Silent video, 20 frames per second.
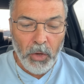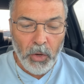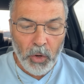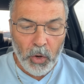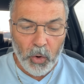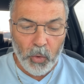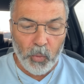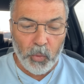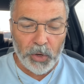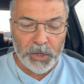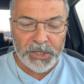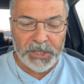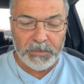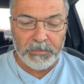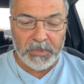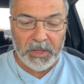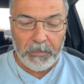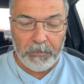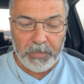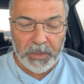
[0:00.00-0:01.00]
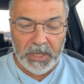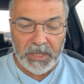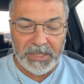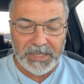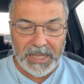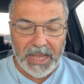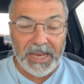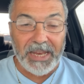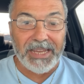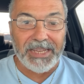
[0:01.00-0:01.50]
Who worship the
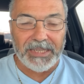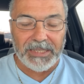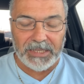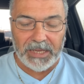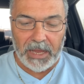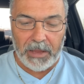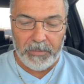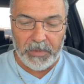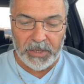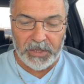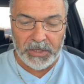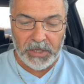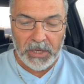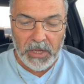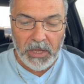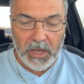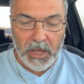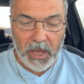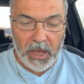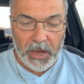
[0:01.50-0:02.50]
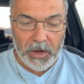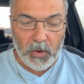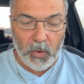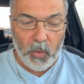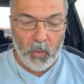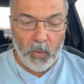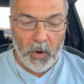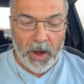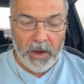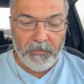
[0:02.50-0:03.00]
beast and his image, and
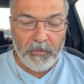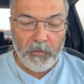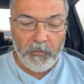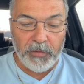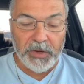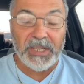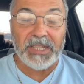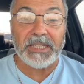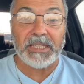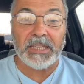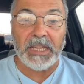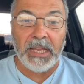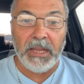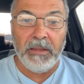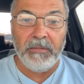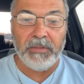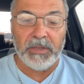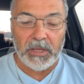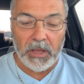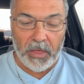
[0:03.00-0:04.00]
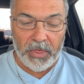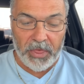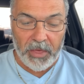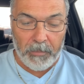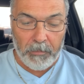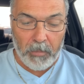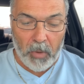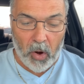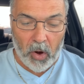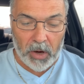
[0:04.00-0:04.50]
whoever receives the
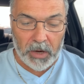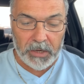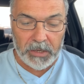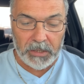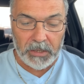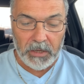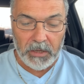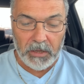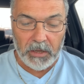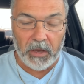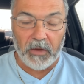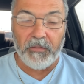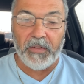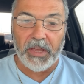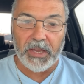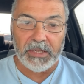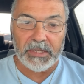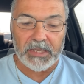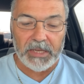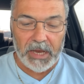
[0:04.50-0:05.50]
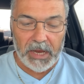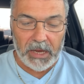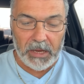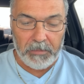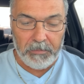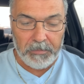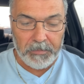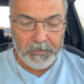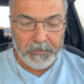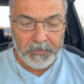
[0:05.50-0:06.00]
mark of his
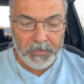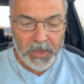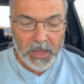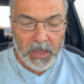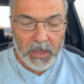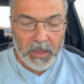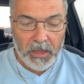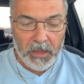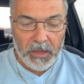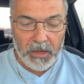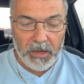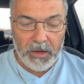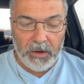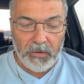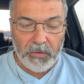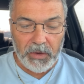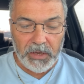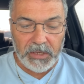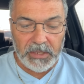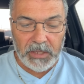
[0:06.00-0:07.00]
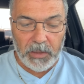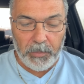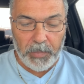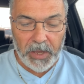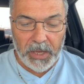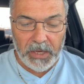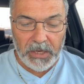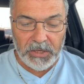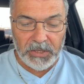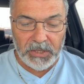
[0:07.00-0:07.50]
name. Here is the
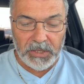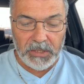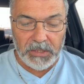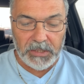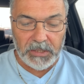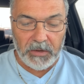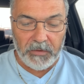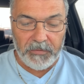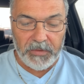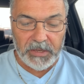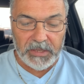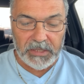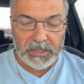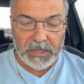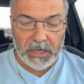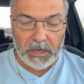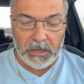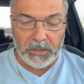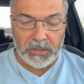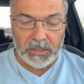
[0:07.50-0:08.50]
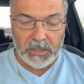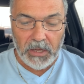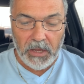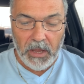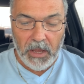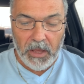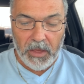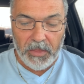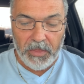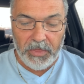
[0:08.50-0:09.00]
patience of the saints.
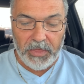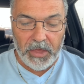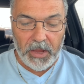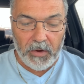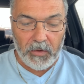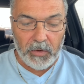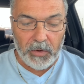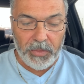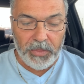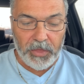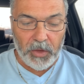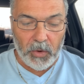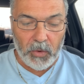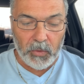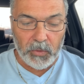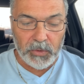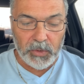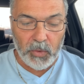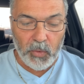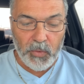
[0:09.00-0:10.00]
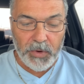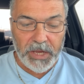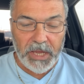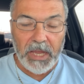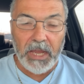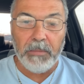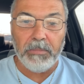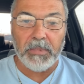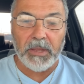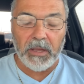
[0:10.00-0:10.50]
There are those who
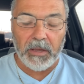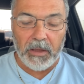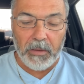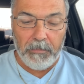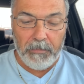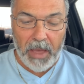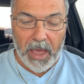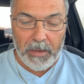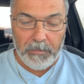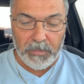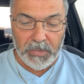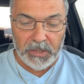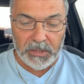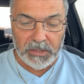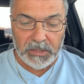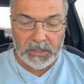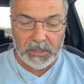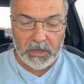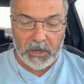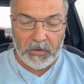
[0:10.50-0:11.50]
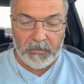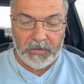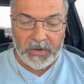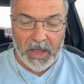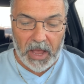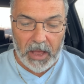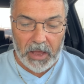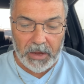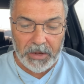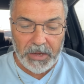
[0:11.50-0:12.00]
keep the commandments of
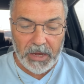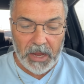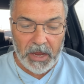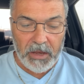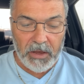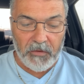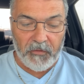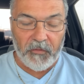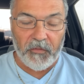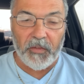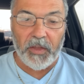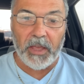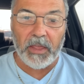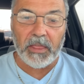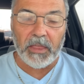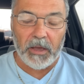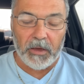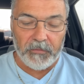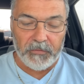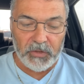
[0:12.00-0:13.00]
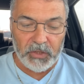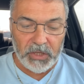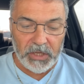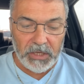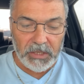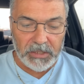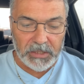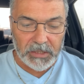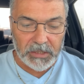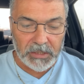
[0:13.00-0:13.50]
God and the faith of
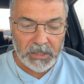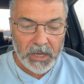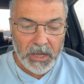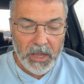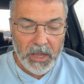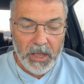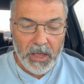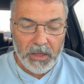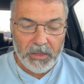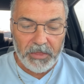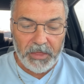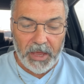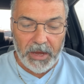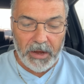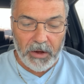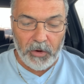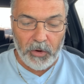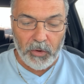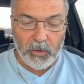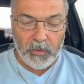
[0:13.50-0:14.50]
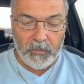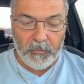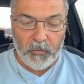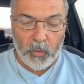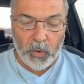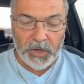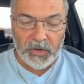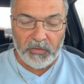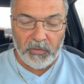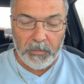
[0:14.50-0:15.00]
Jesus. Then I heard a
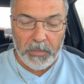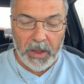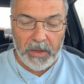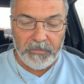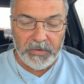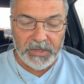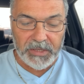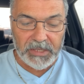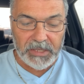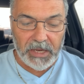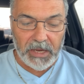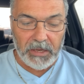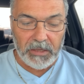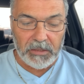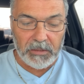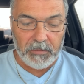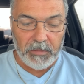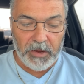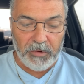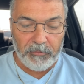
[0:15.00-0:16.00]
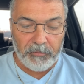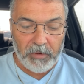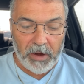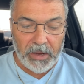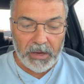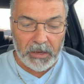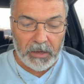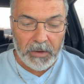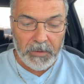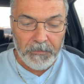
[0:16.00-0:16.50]
voice from heaven saying to me,
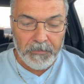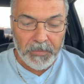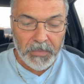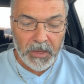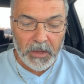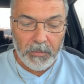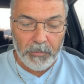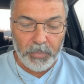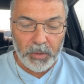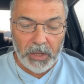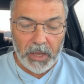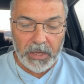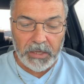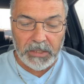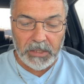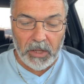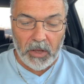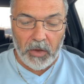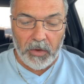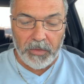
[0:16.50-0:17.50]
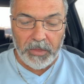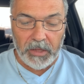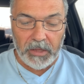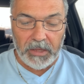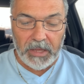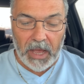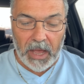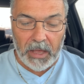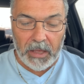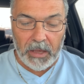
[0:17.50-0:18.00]
Write, blessed are
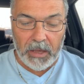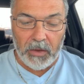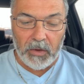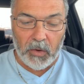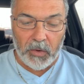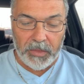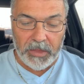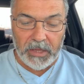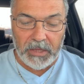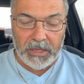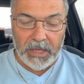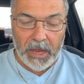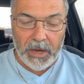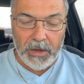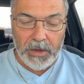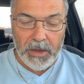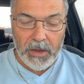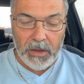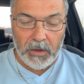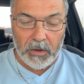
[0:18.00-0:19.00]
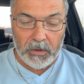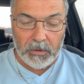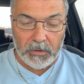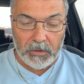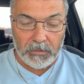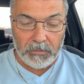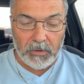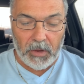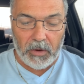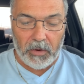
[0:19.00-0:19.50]
the, uh, are the dead,
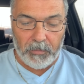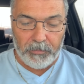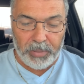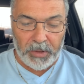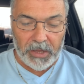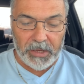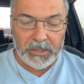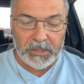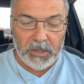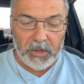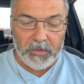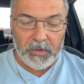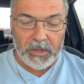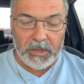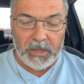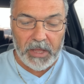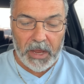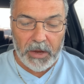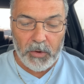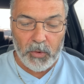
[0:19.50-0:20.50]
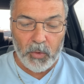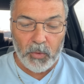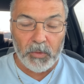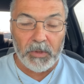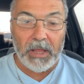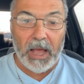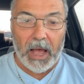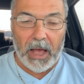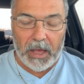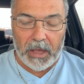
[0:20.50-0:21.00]
blessed are the dead who
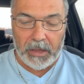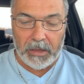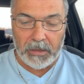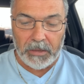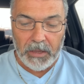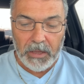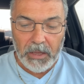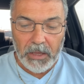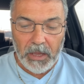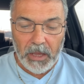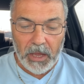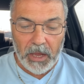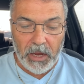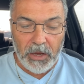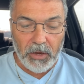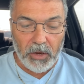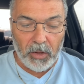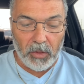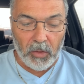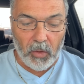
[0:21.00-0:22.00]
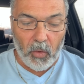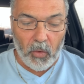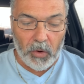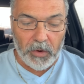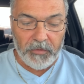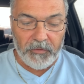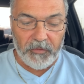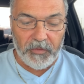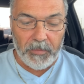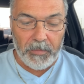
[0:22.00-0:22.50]
die in the
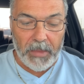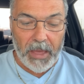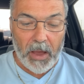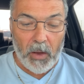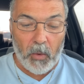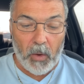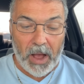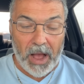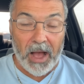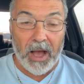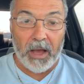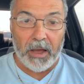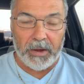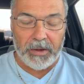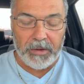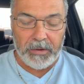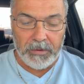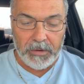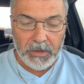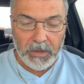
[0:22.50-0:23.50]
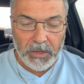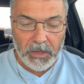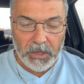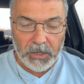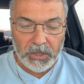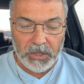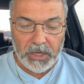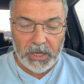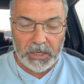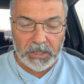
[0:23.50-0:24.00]
Lord from now on.
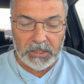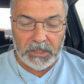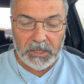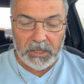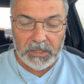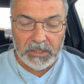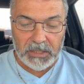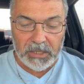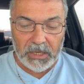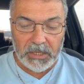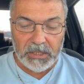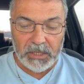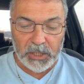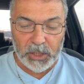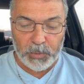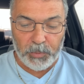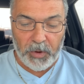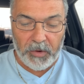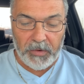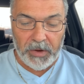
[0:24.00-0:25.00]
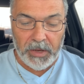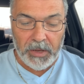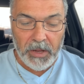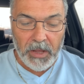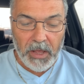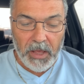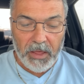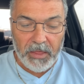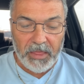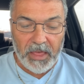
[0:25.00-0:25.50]
Yes, says the Spirit,
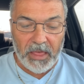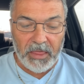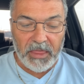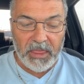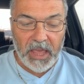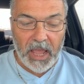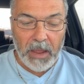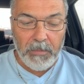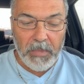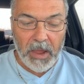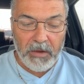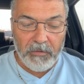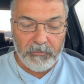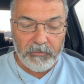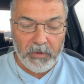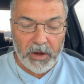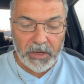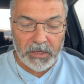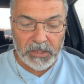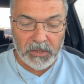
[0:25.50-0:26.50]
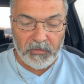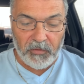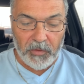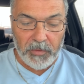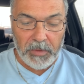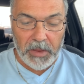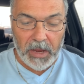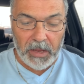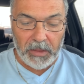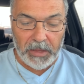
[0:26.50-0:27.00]
that they may rest
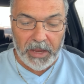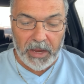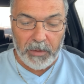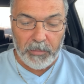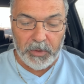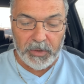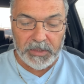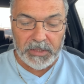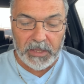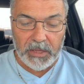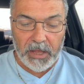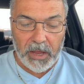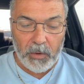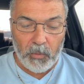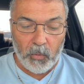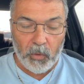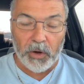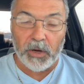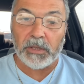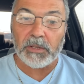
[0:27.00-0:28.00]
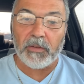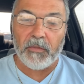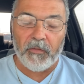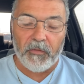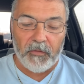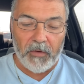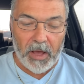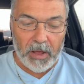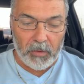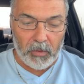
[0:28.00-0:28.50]
from their labors and their works
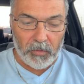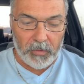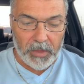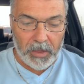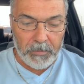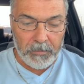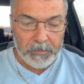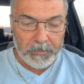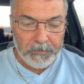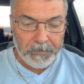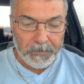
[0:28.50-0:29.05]
follow them.